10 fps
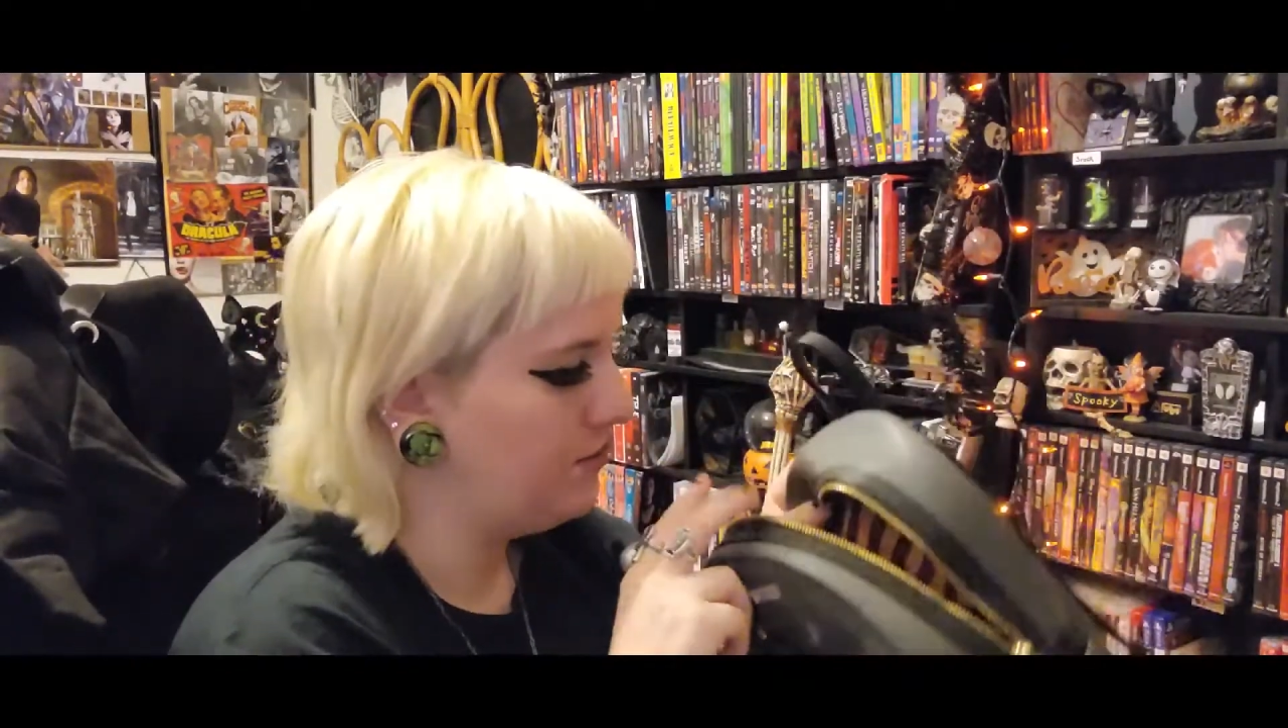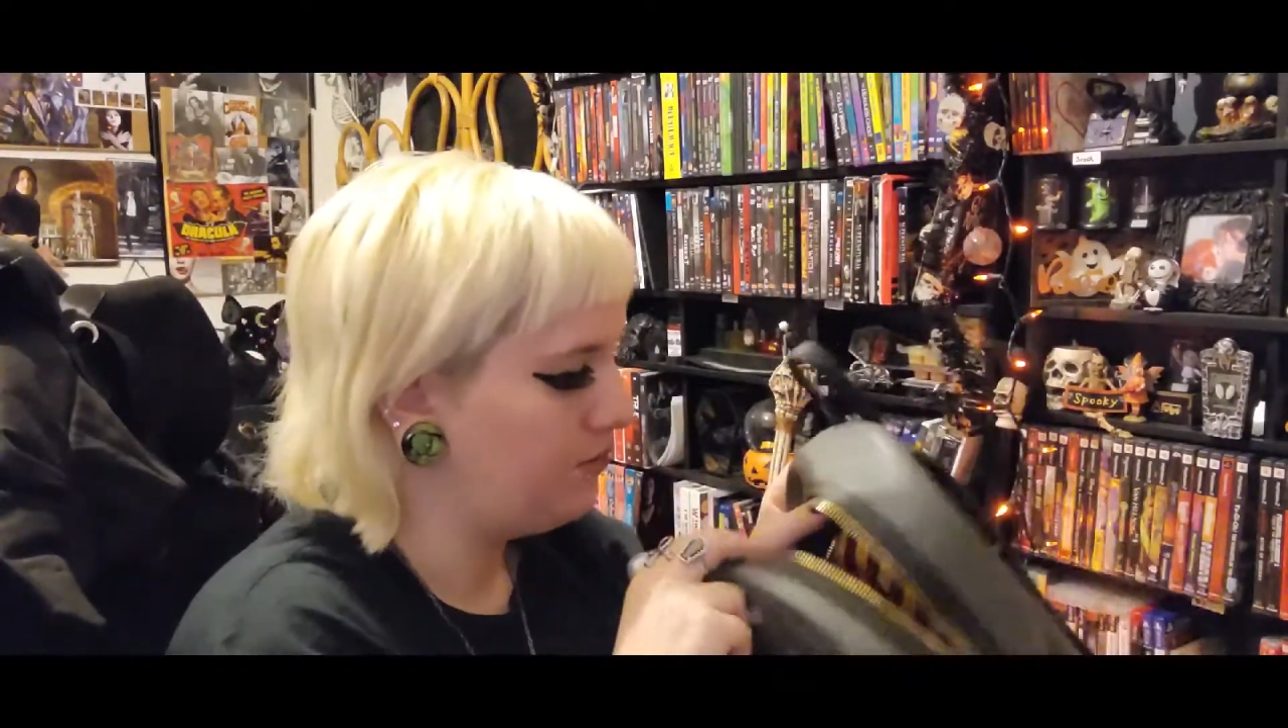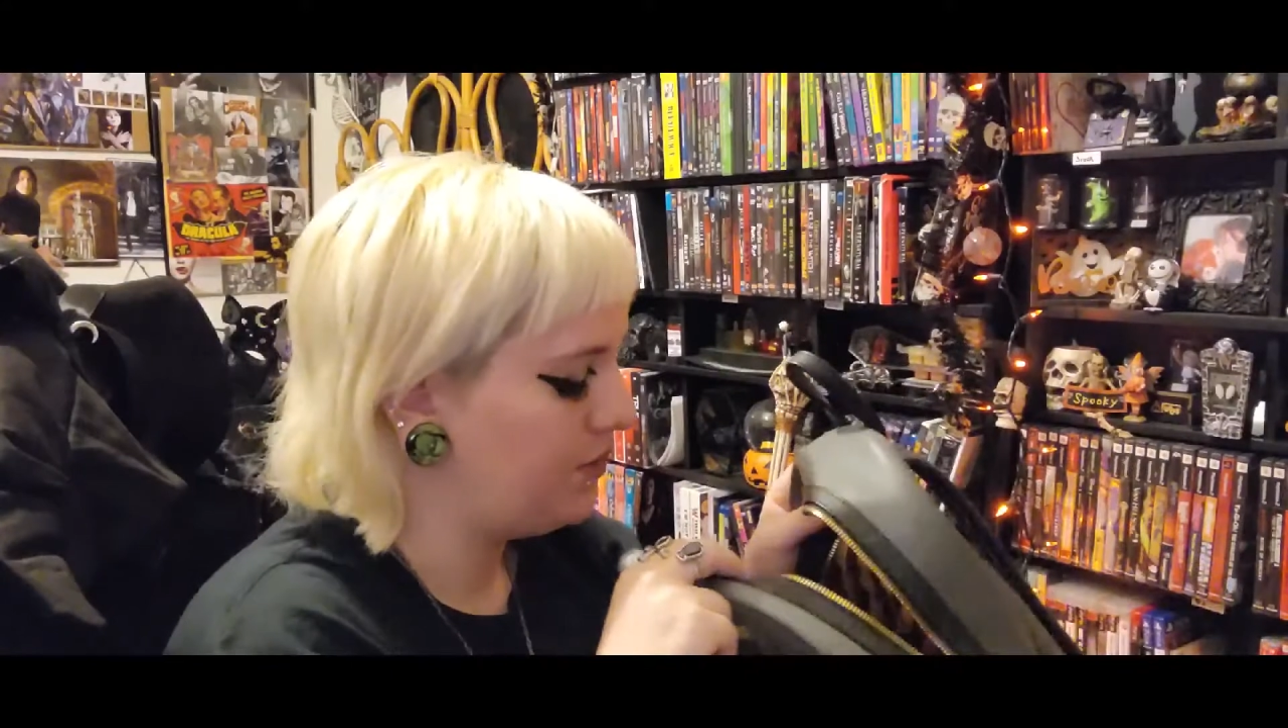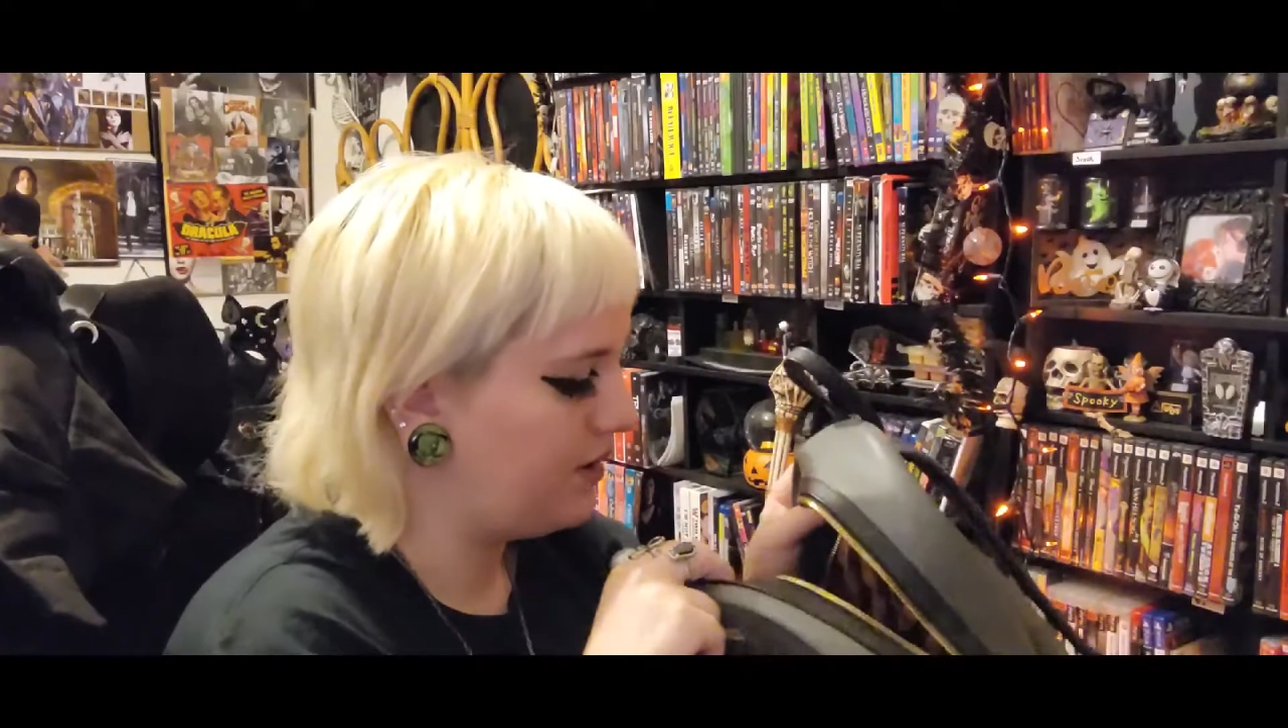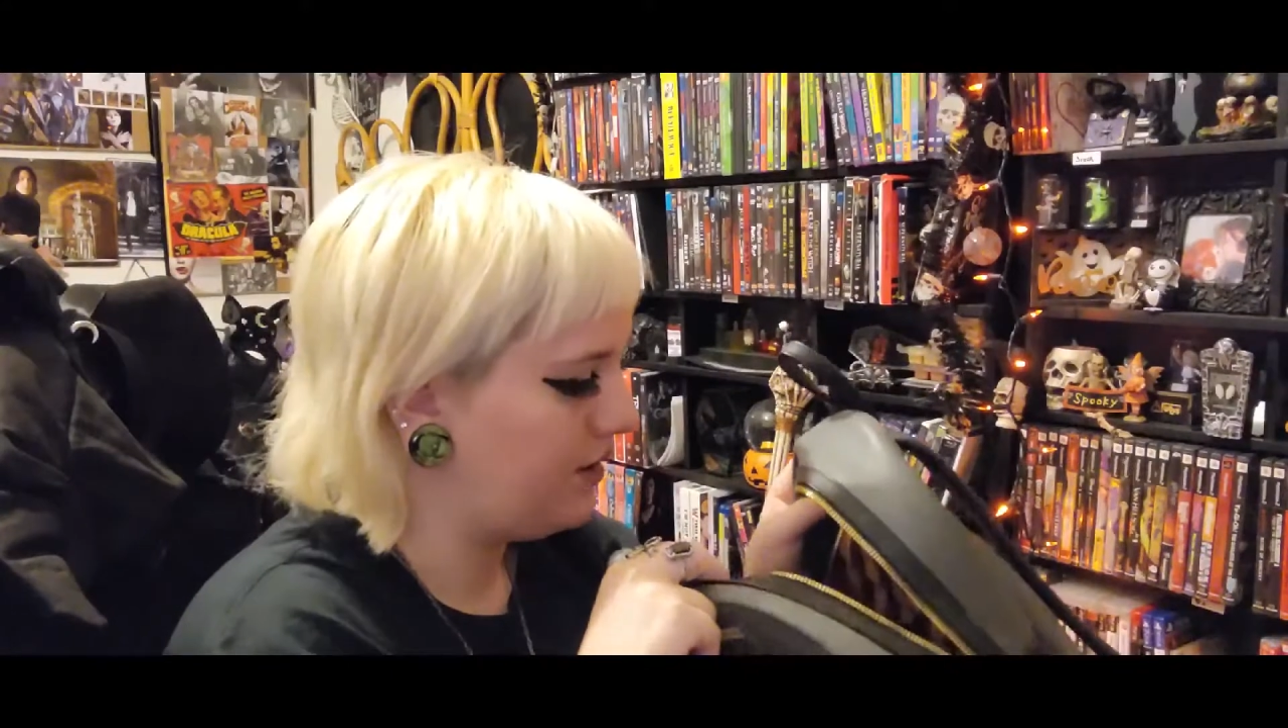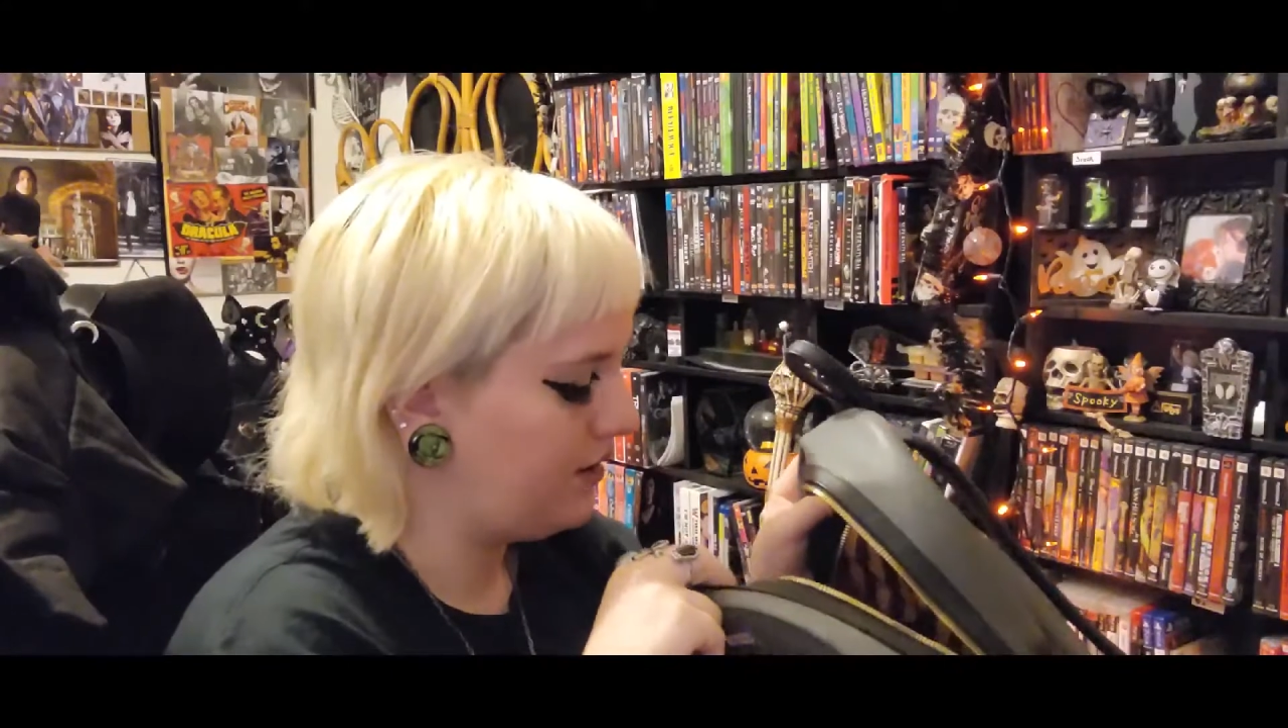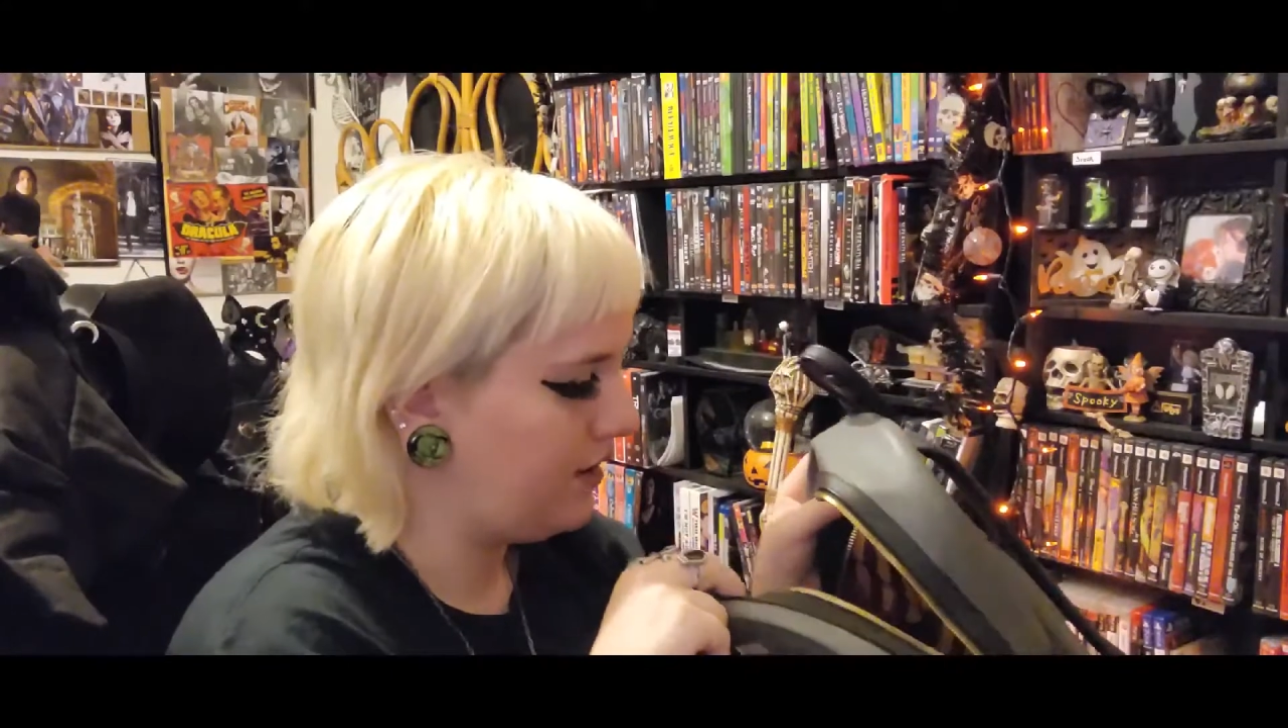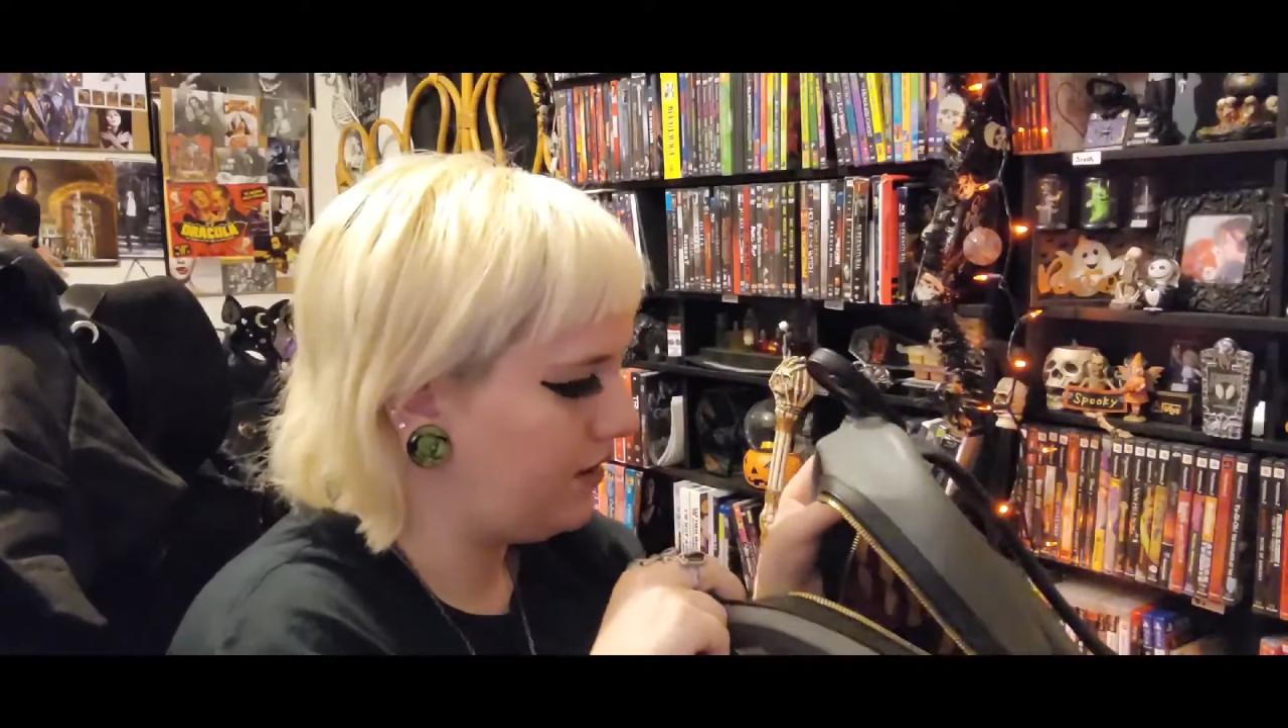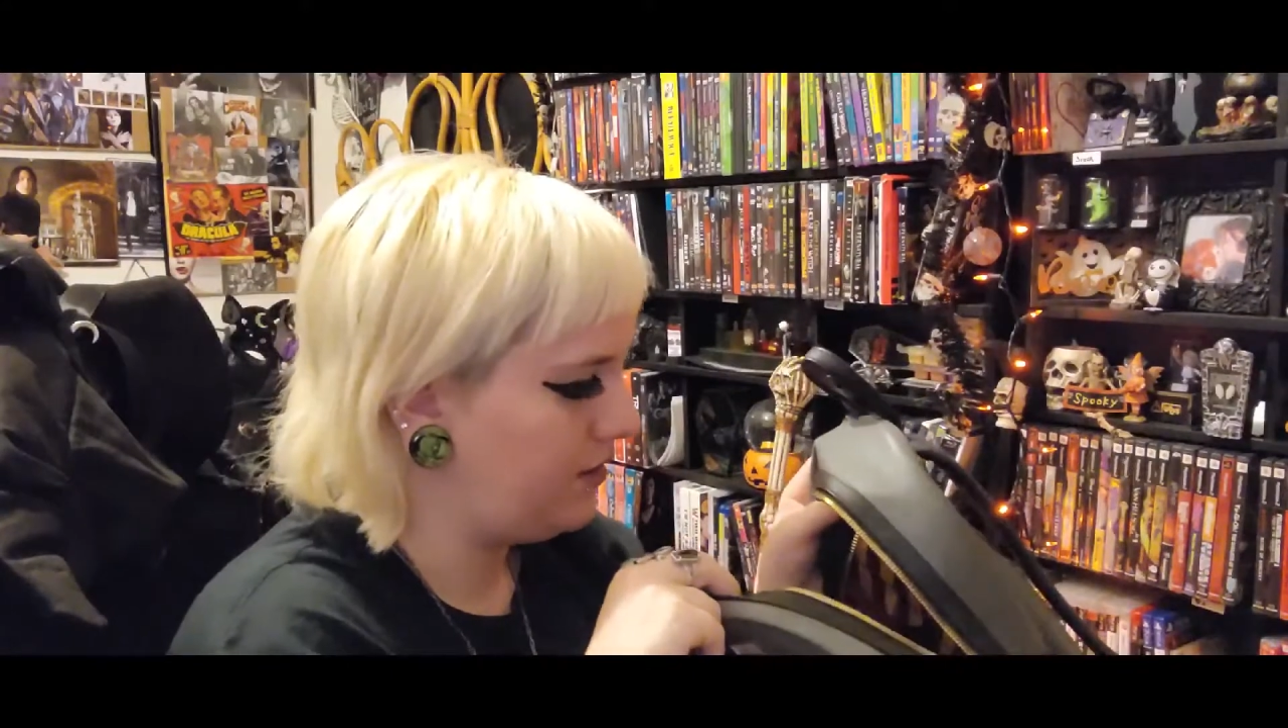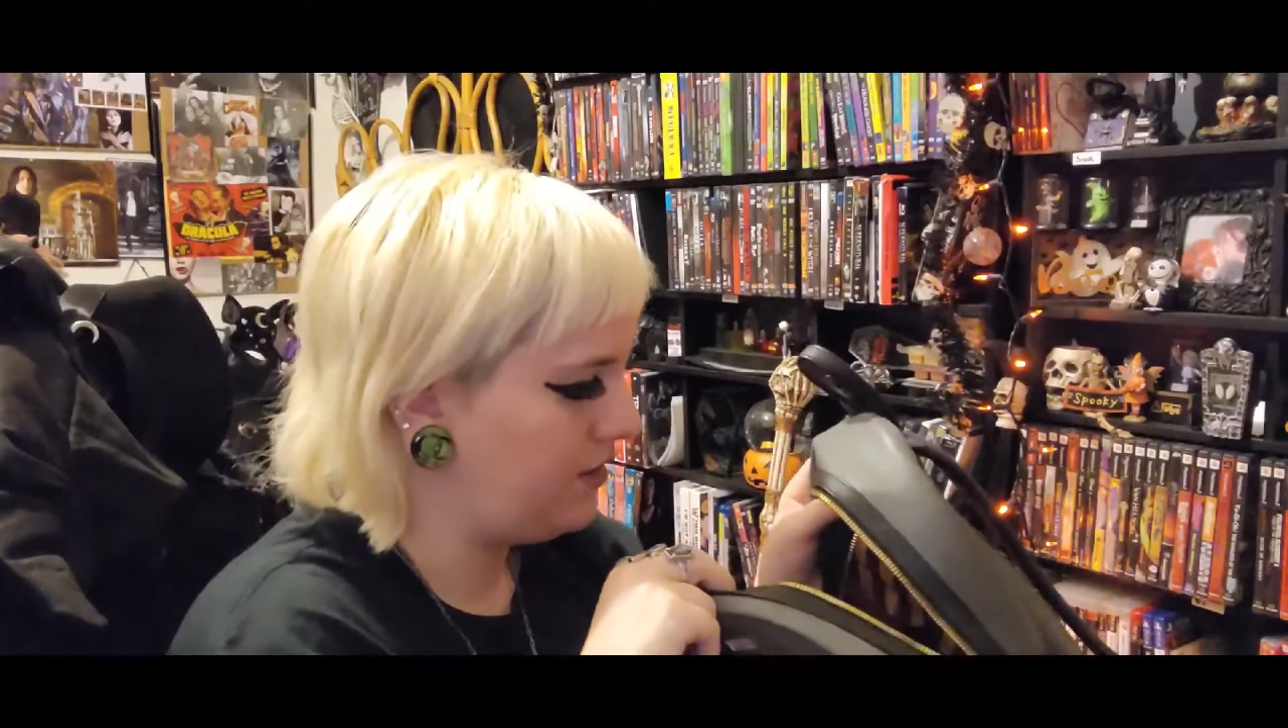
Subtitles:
but I